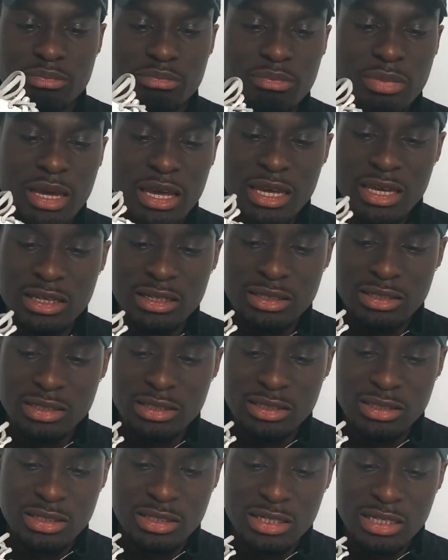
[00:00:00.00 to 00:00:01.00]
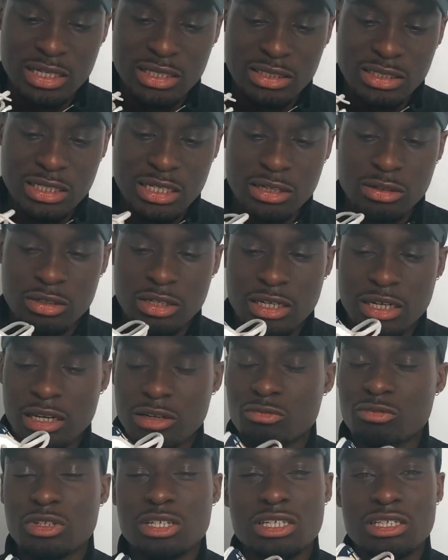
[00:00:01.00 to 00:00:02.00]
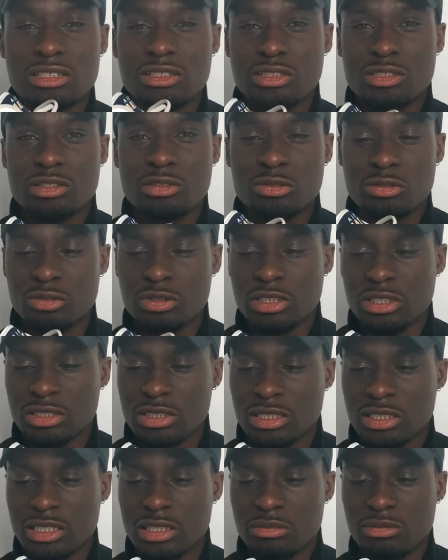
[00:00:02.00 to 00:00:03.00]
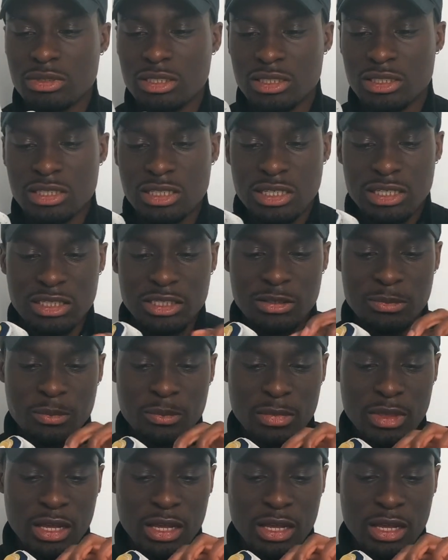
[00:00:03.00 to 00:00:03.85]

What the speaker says: peng as hell, and I really just do need to keep these clean.